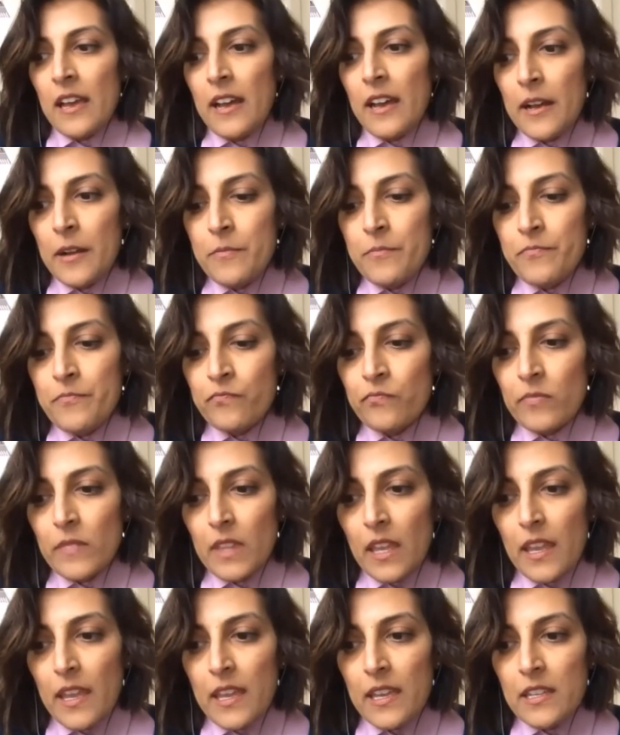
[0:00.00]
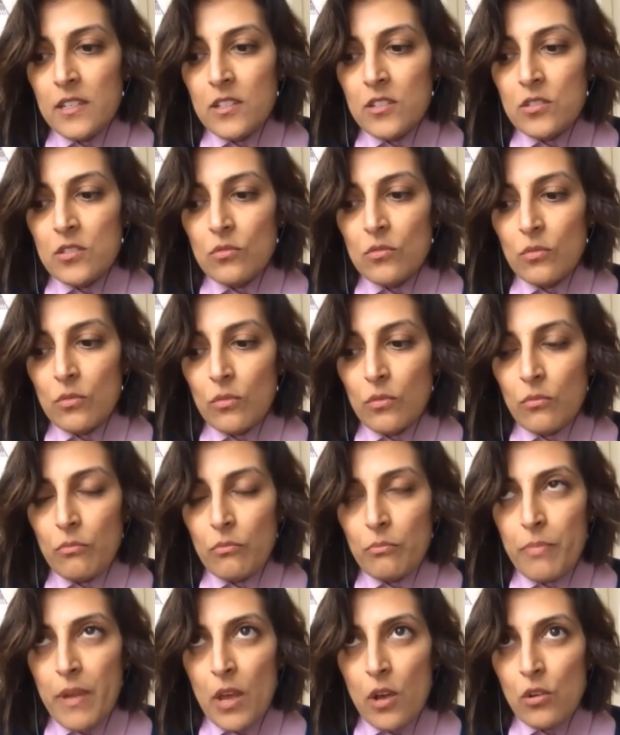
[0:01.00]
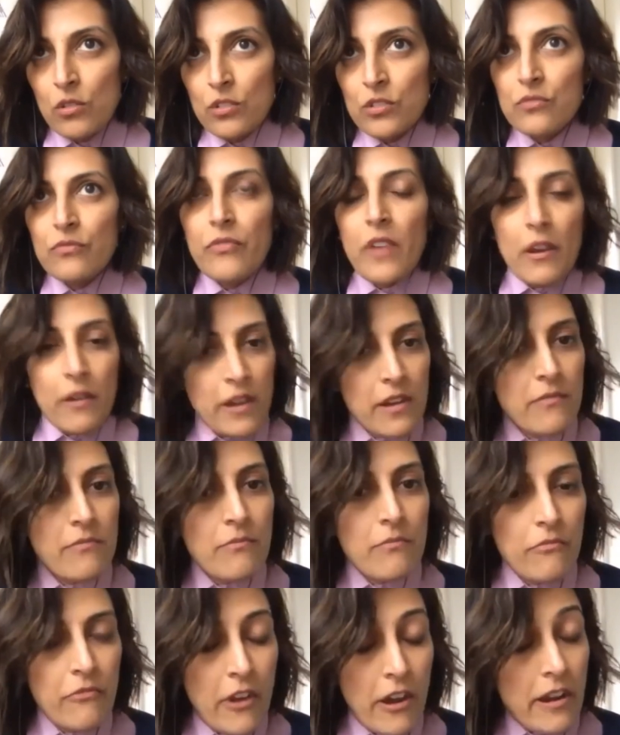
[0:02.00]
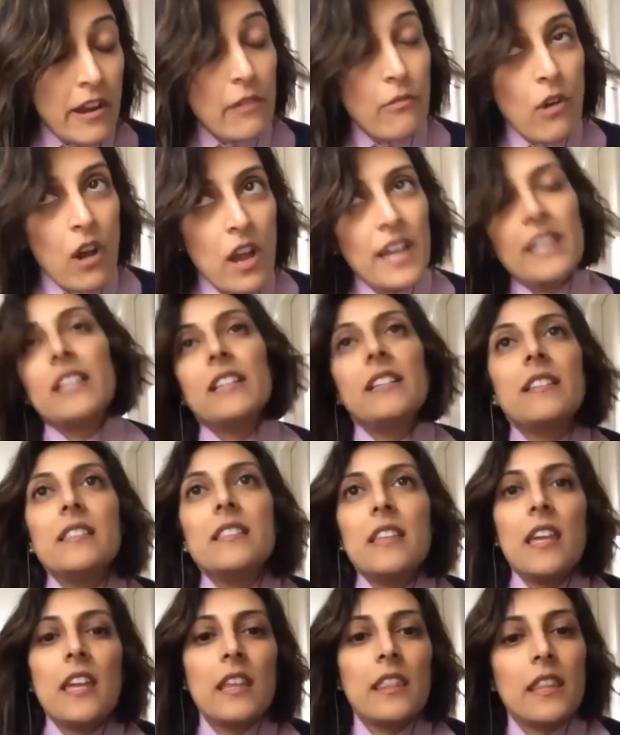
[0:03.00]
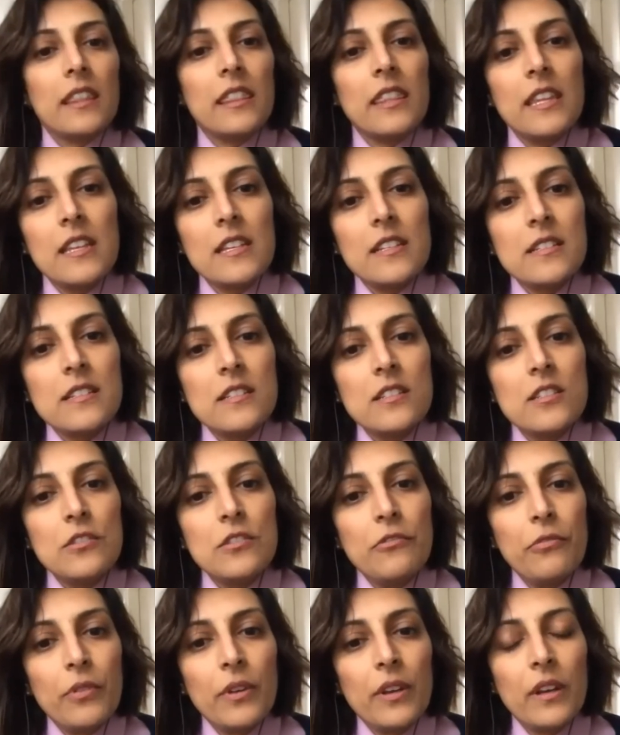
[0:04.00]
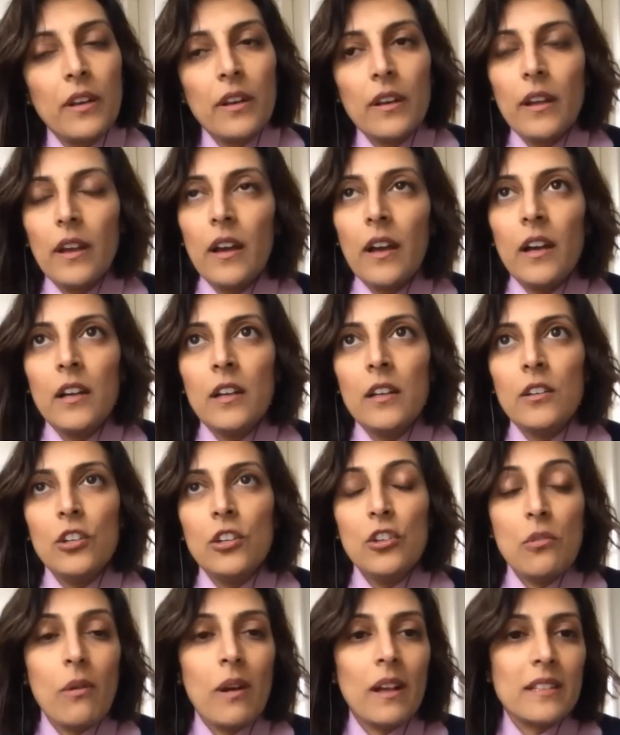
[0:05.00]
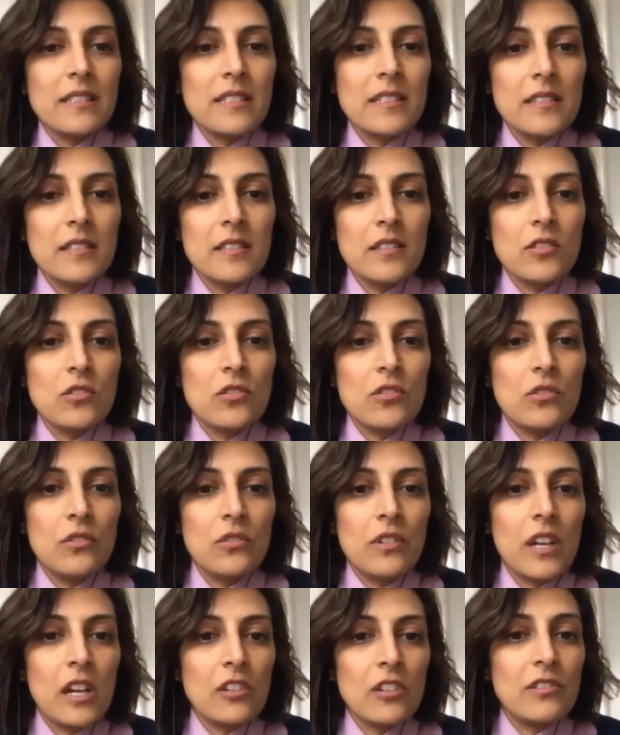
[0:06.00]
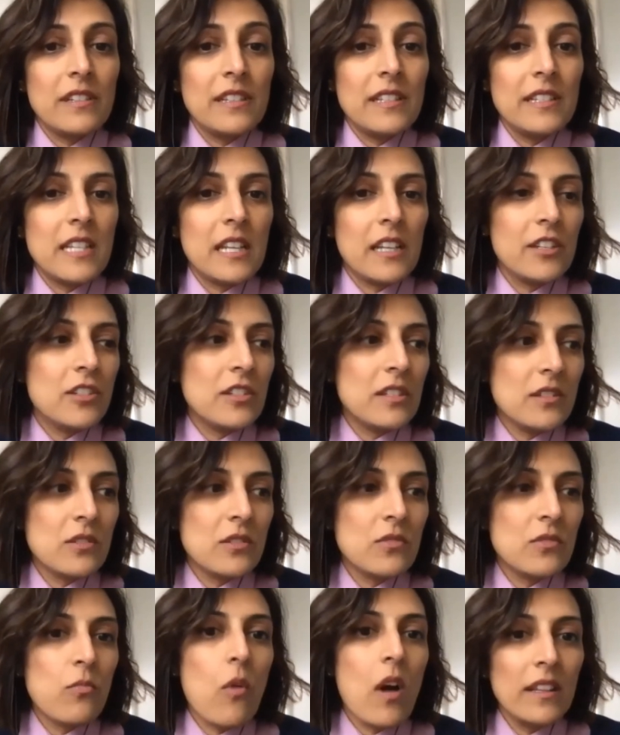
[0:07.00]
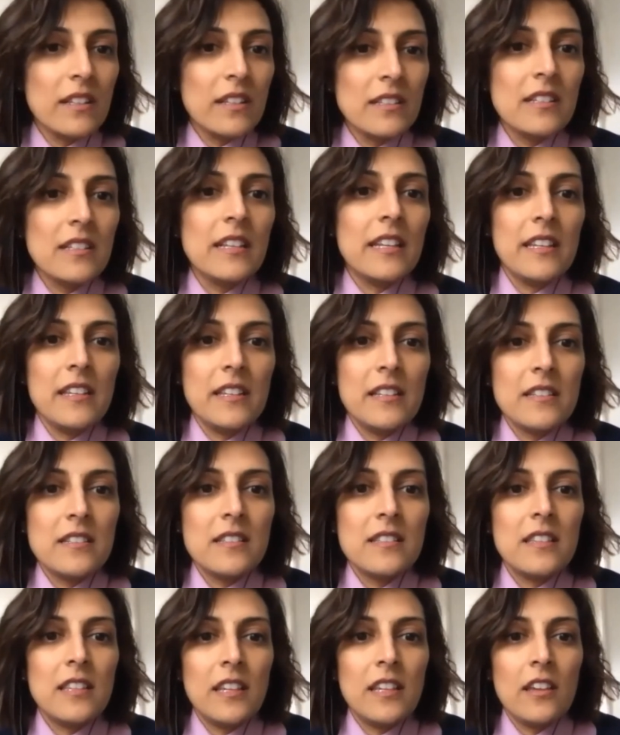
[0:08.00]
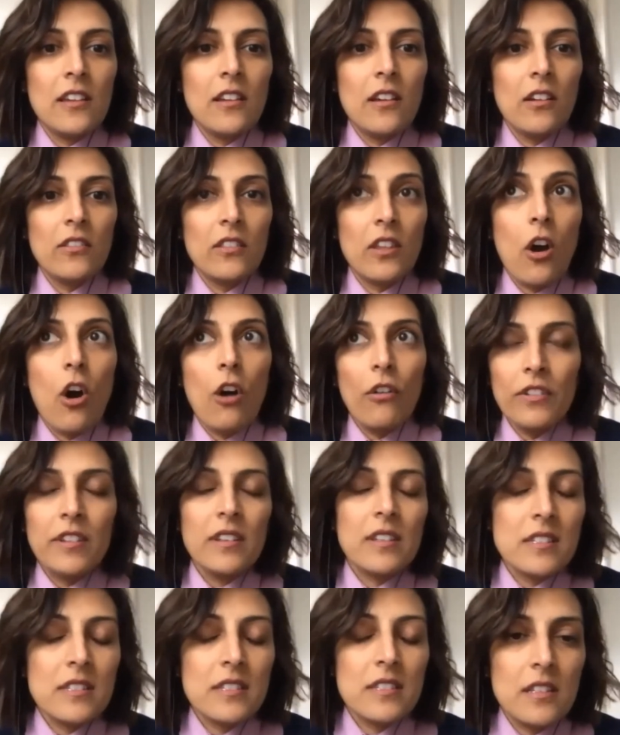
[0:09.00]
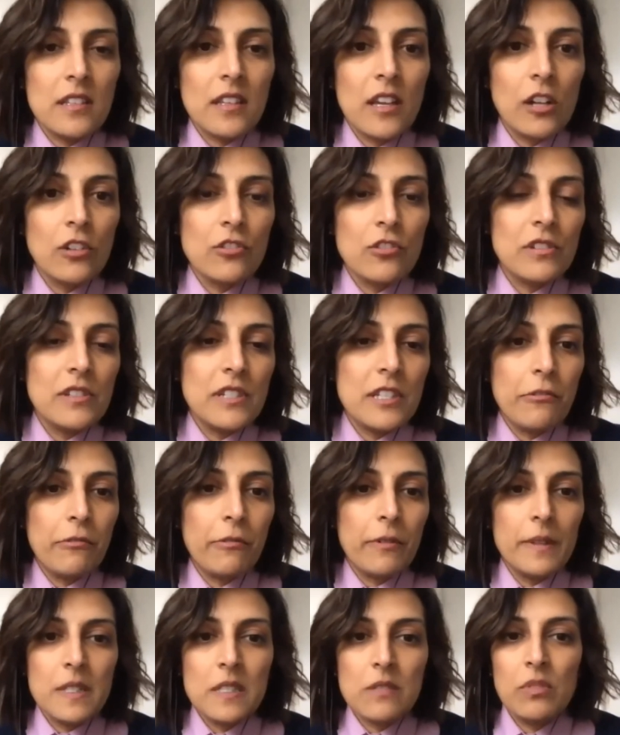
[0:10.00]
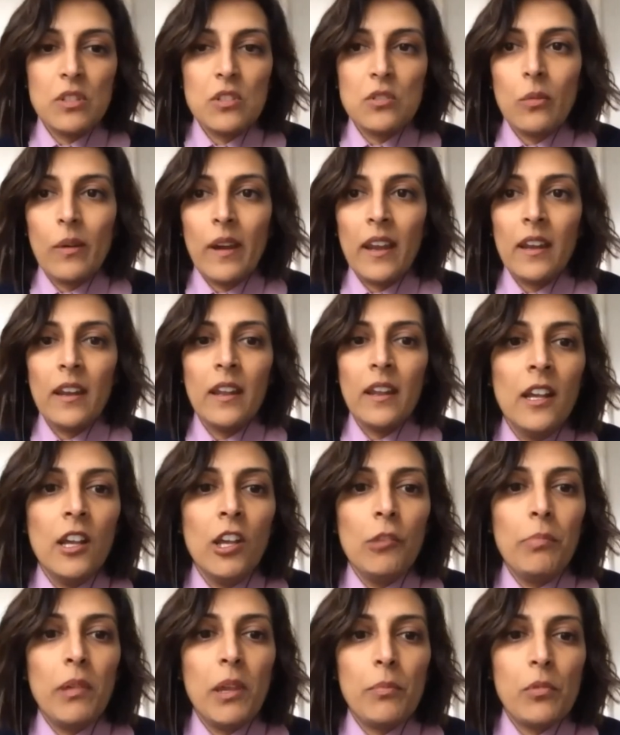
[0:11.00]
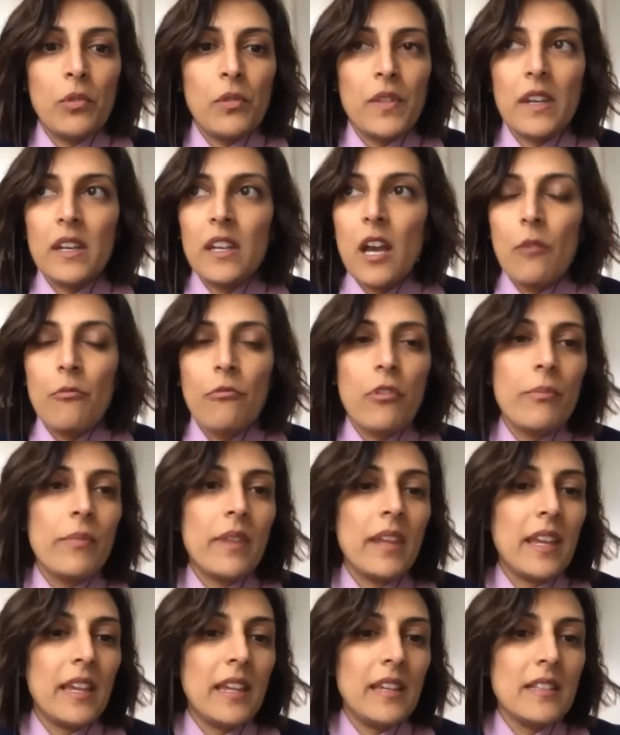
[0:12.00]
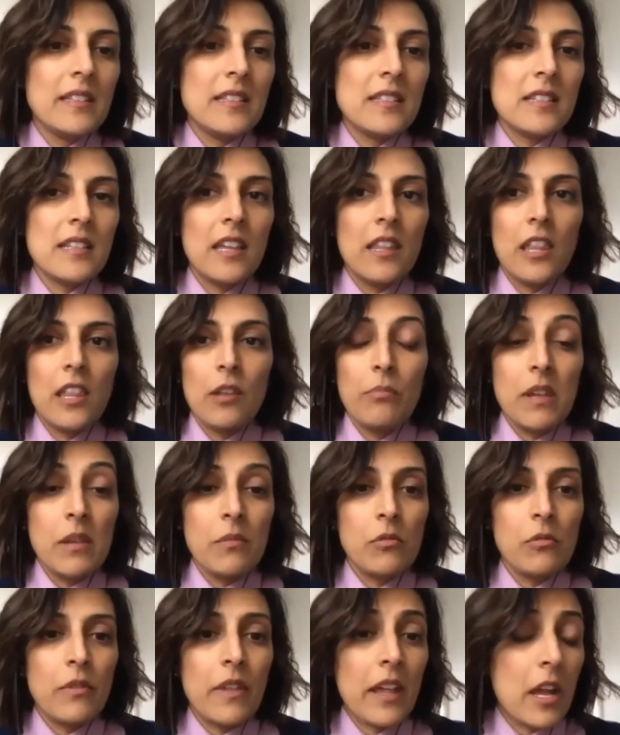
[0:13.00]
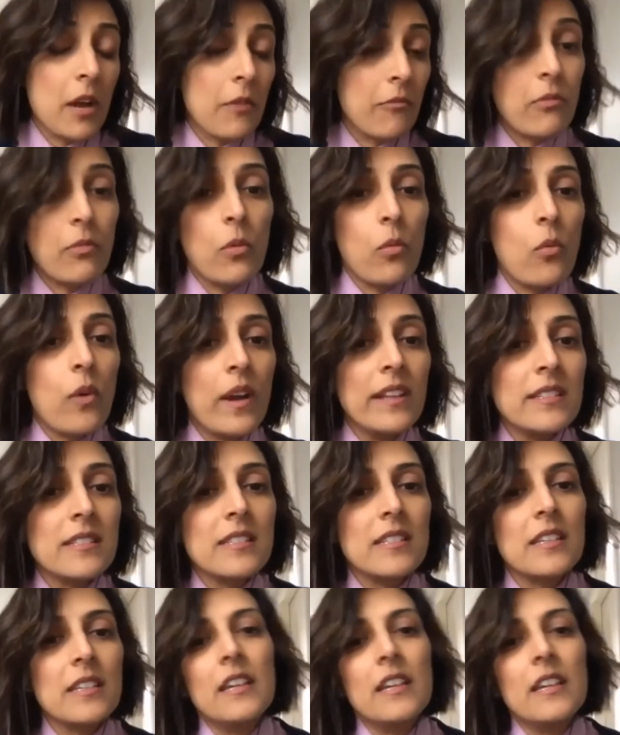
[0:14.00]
Um, and Belle's very, very right in saying that there's different uh, nuances to cultural intelligence. One is the, the obvious cultural difference between people that come from the East and then people that come from the West.